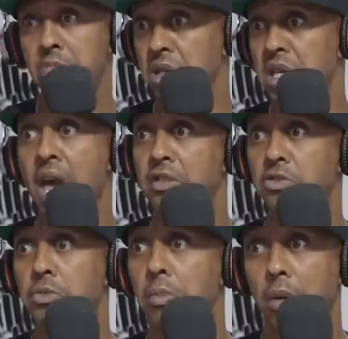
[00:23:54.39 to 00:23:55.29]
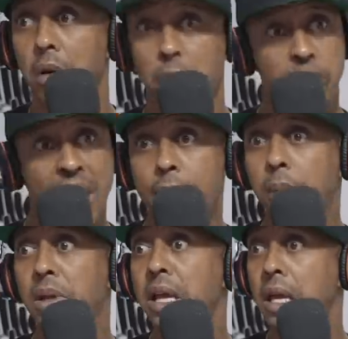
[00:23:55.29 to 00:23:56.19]
Yes. Yeah.
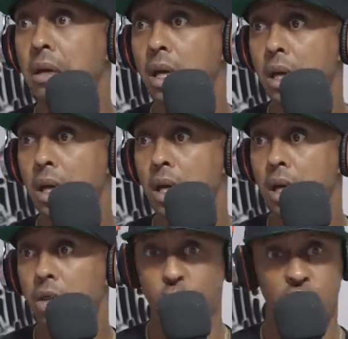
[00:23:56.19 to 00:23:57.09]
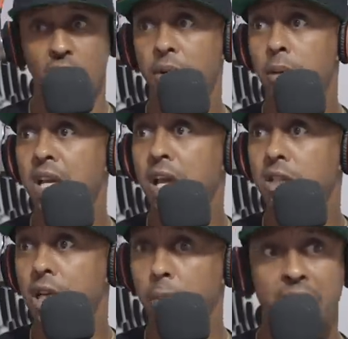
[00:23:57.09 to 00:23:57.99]
Probably. Do some of them
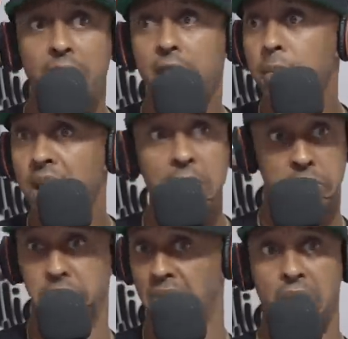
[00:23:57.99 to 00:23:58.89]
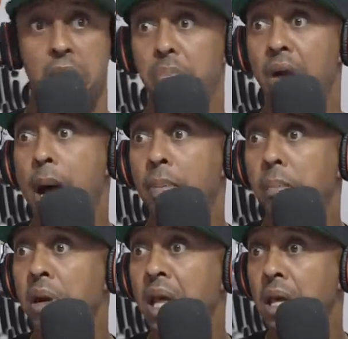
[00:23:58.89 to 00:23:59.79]
niggas look better than me?
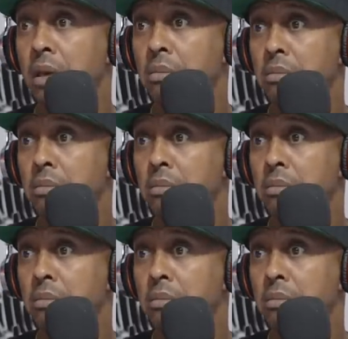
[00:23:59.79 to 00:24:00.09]
Probably.